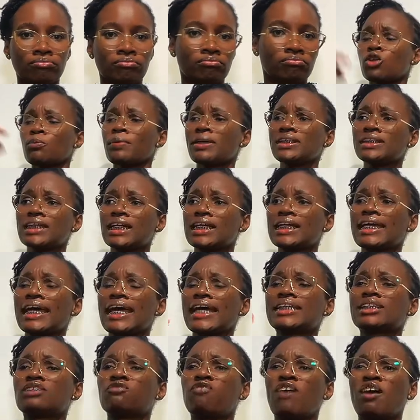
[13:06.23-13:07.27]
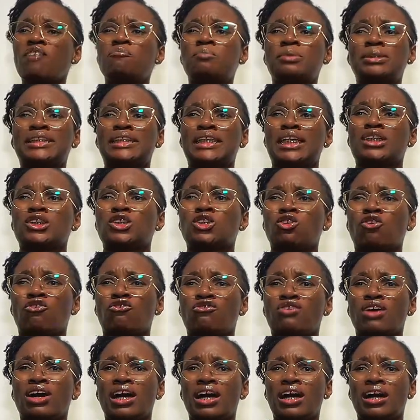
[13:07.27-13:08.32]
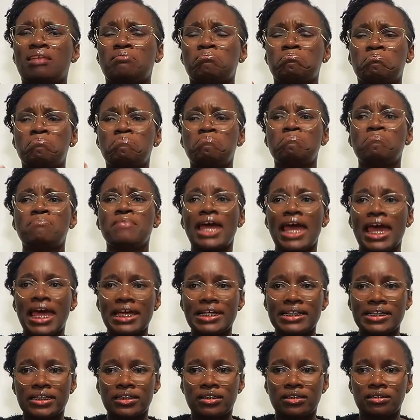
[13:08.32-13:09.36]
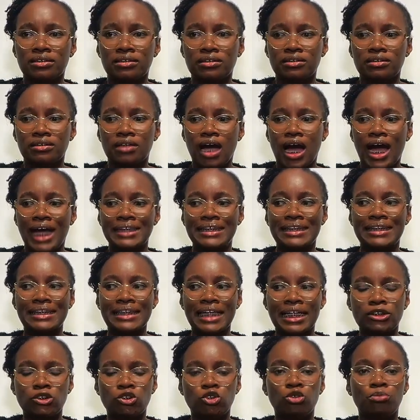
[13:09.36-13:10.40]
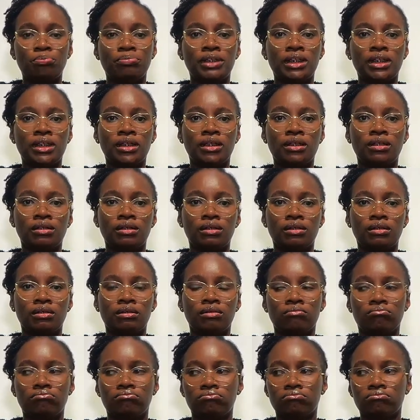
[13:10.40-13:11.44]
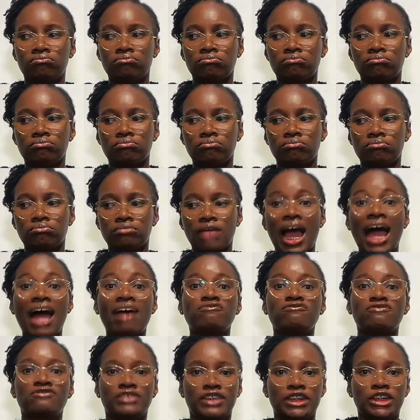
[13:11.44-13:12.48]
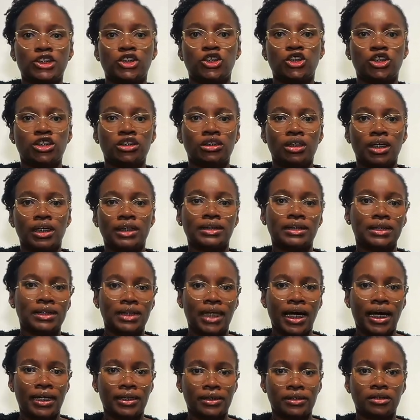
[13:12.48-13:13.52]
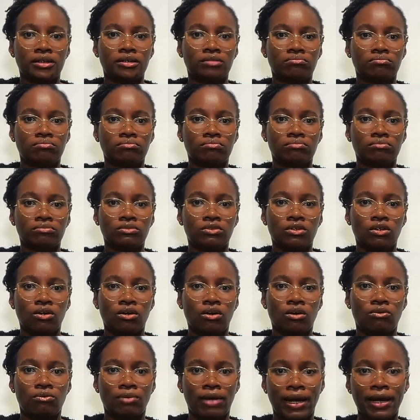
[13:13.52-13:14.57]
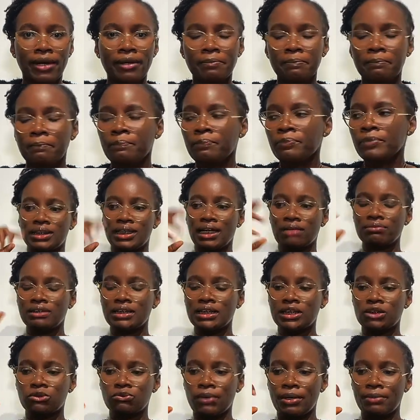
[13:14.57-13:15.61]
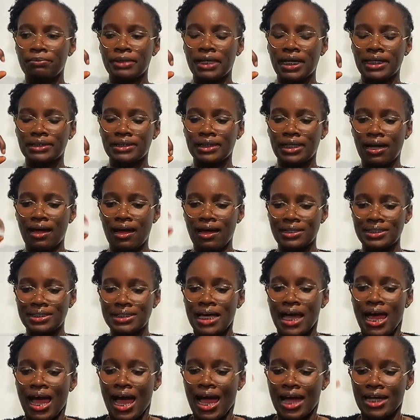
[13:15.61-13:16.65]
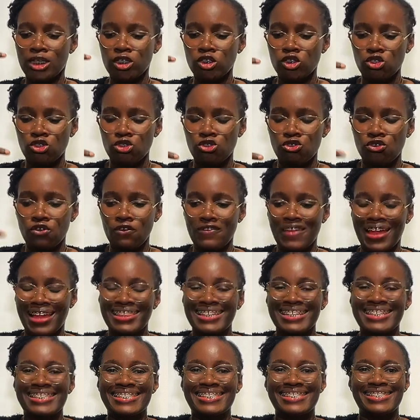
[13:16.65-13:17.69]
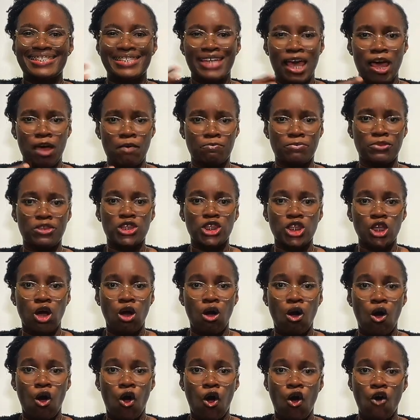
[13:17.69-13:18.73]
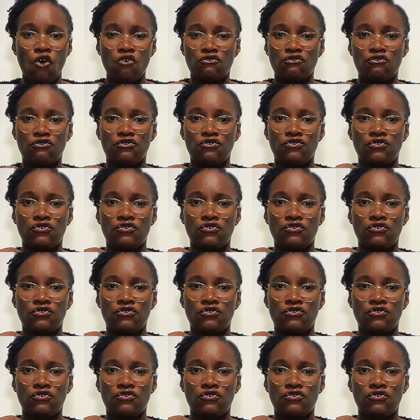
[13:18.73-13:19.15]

So basically 85% of men are said to be average in size. All right. Now this is where I'm getting at. I need you to know that the depth of